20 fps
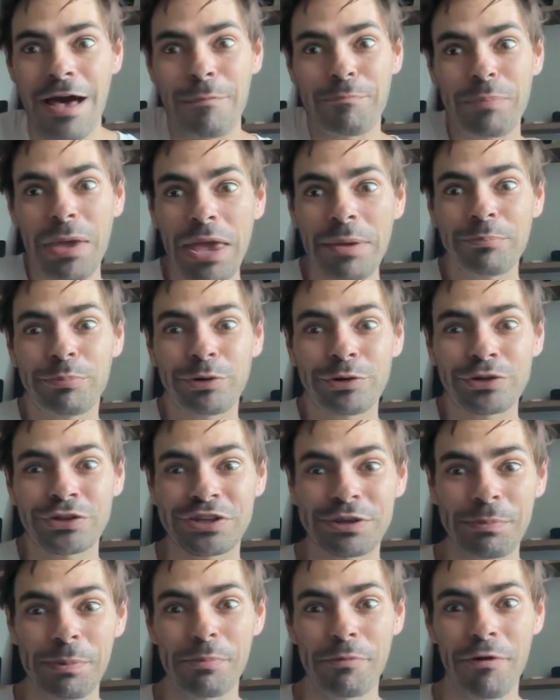pain points
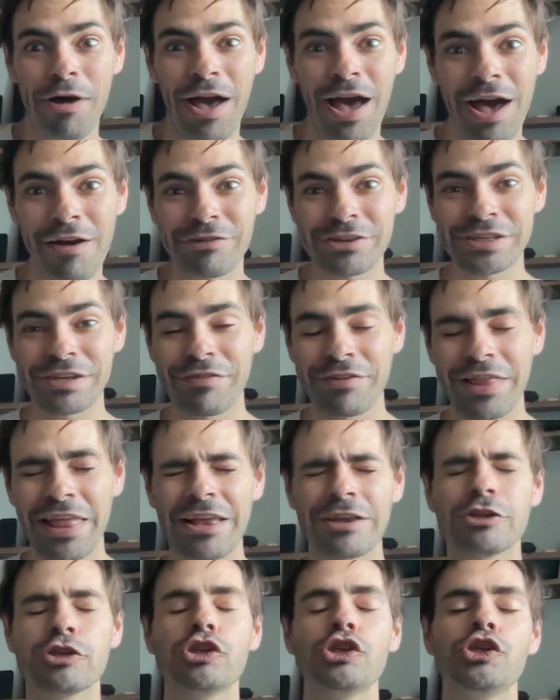that people have and stuff like that,
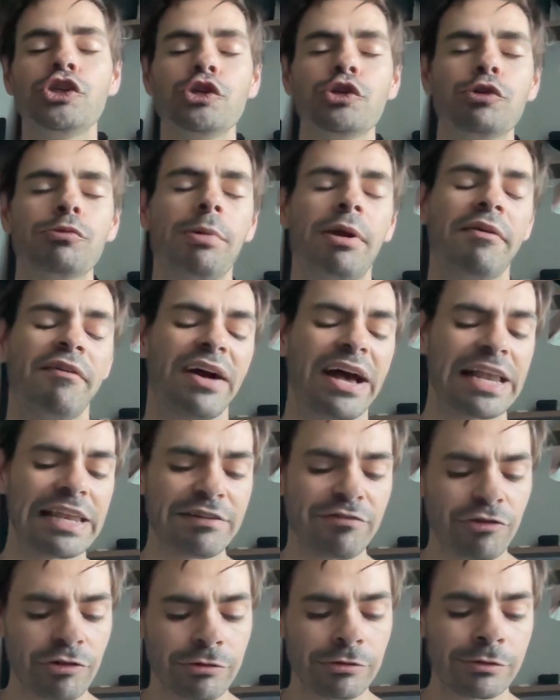it's super
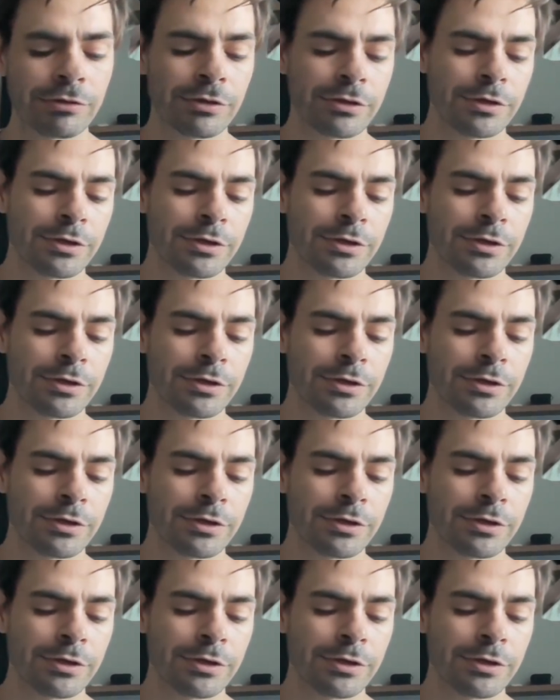valuable.